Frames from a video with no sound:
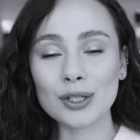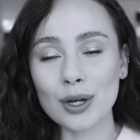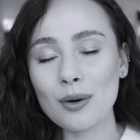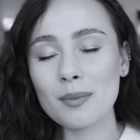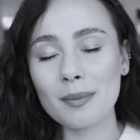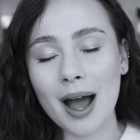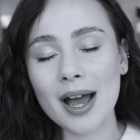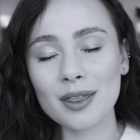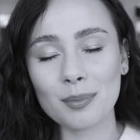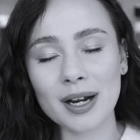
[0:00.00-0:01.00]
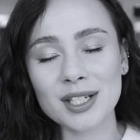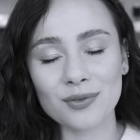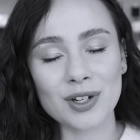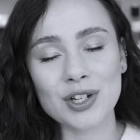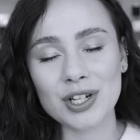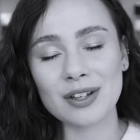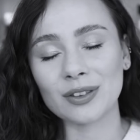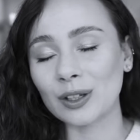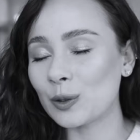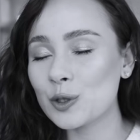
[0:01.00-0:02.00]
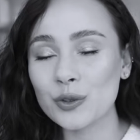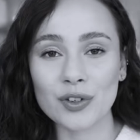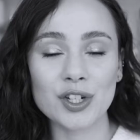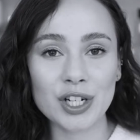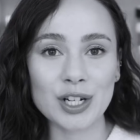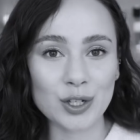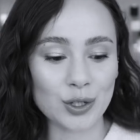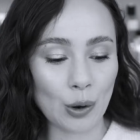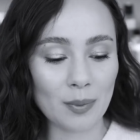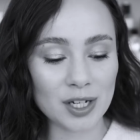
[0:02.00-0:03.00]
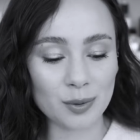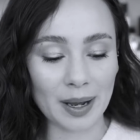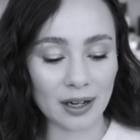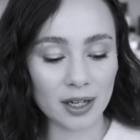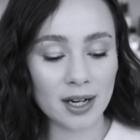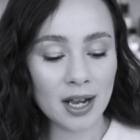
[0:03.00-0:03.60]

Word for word: don't buy the pressed version, the loose version is so much better.